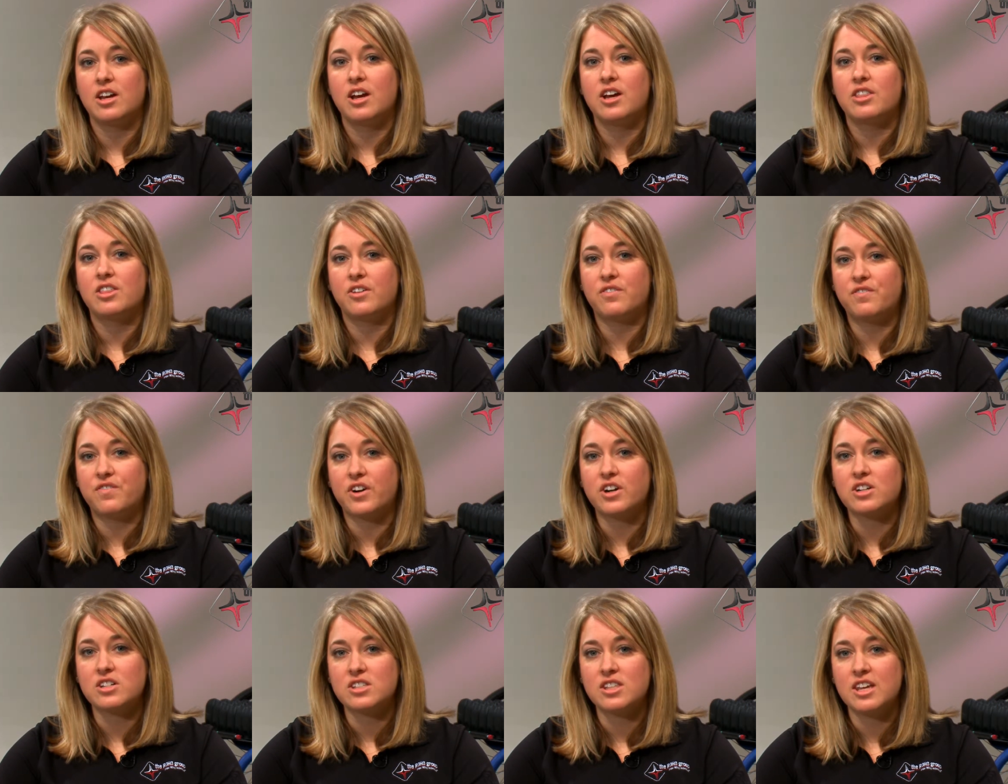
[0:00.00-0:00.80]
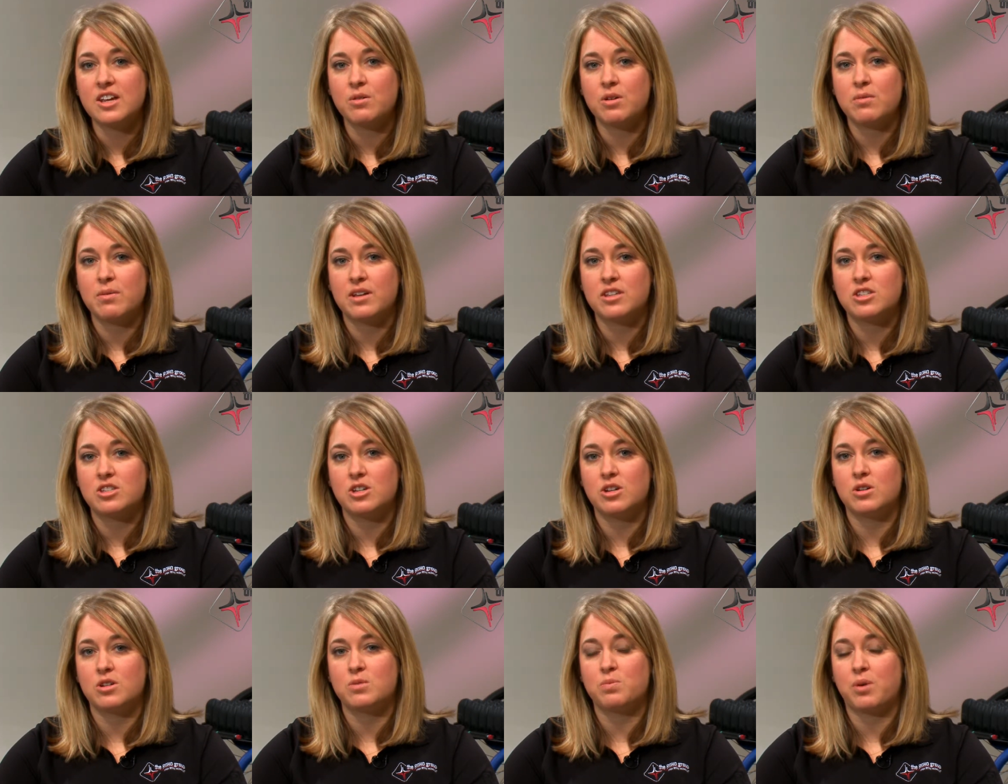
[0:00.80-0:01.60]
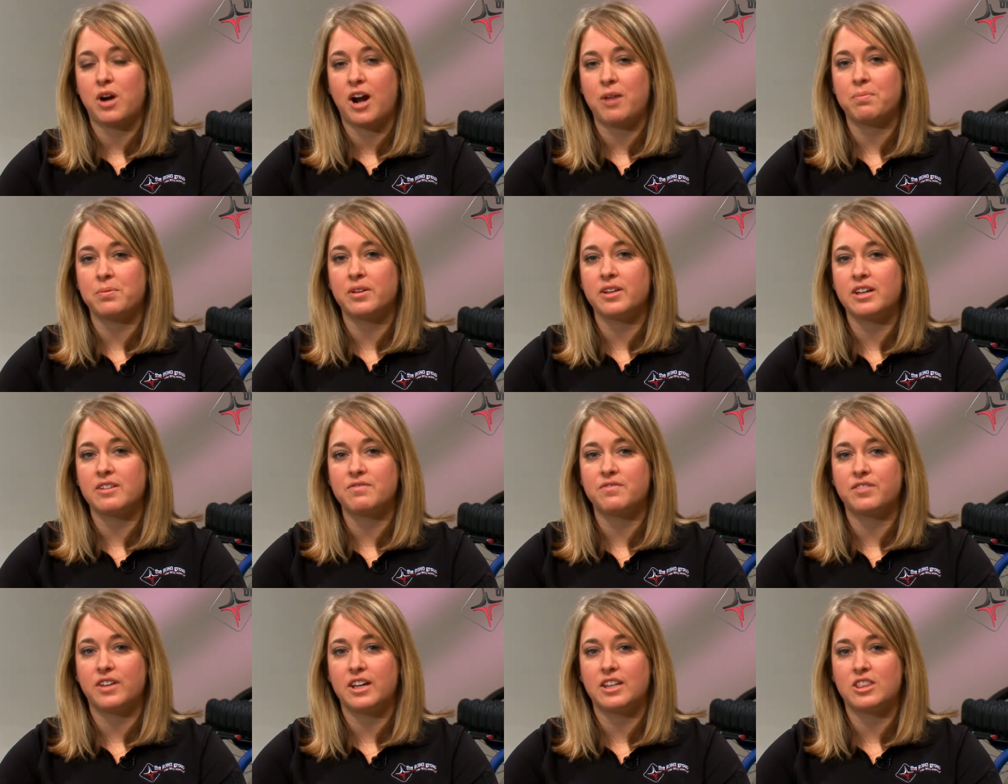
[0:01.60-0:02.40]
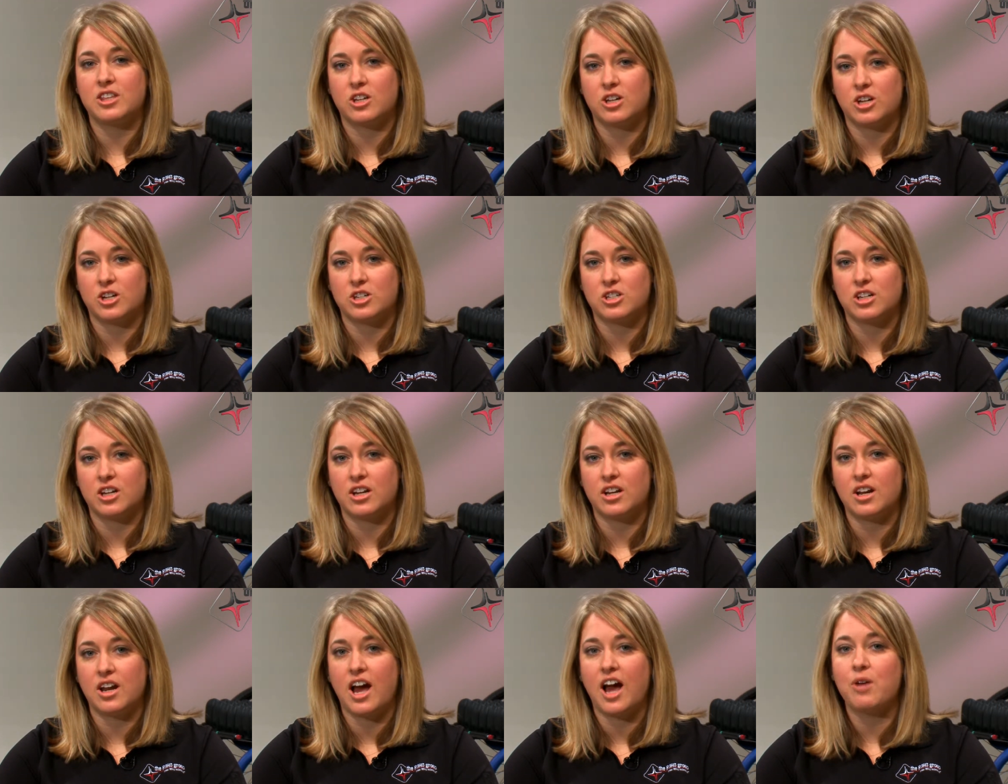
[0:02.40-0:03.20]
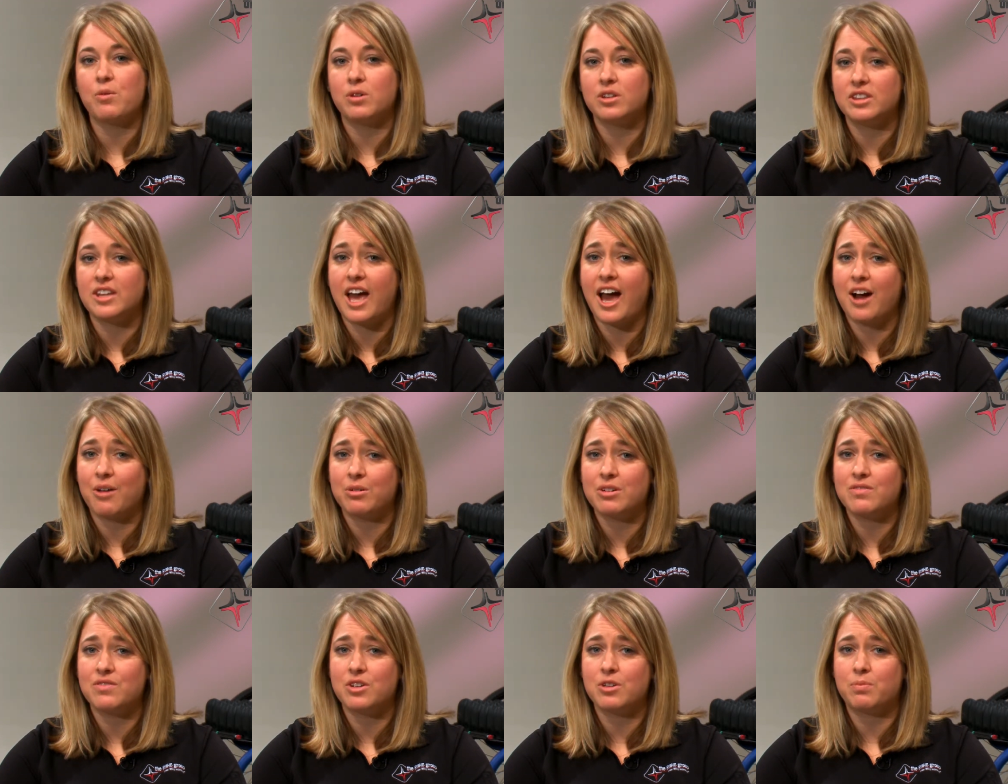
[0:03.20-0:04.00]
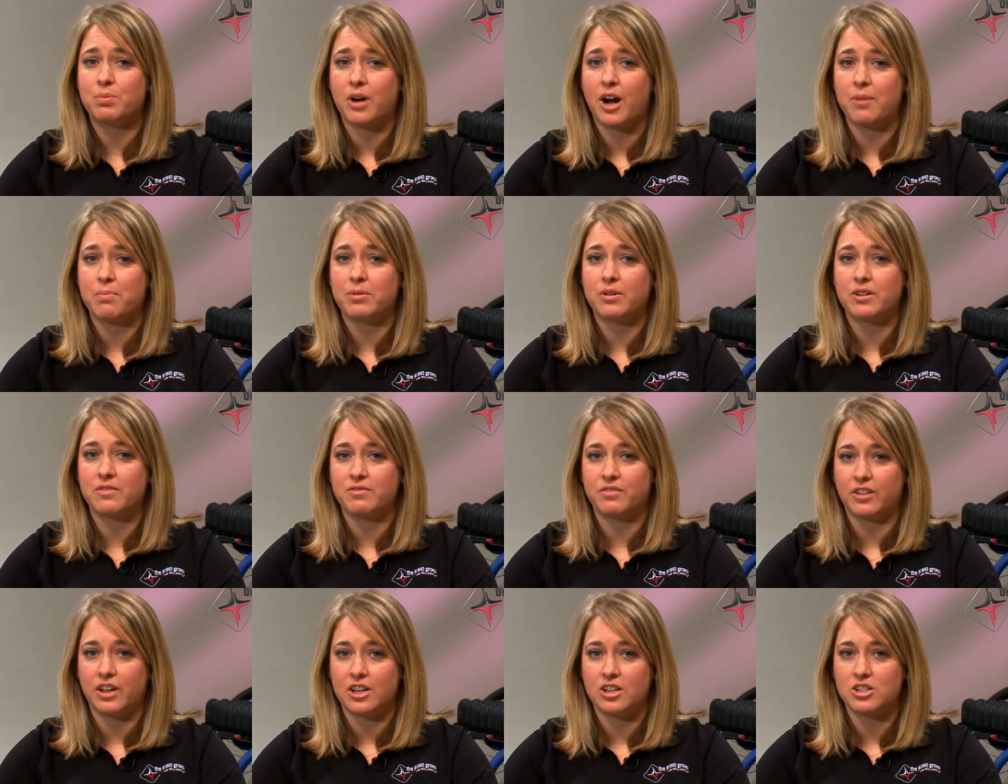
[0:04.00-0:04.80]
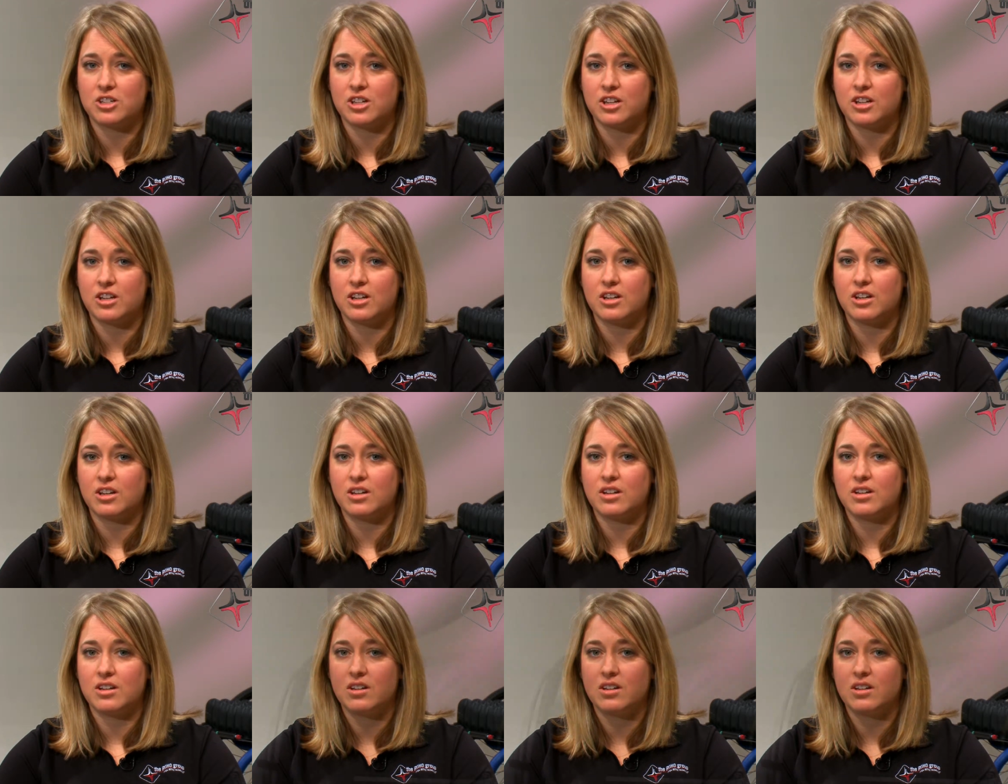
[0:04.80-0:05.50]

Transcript: The first thing we must do is properly inflate the cushion. I will now review proper inflation.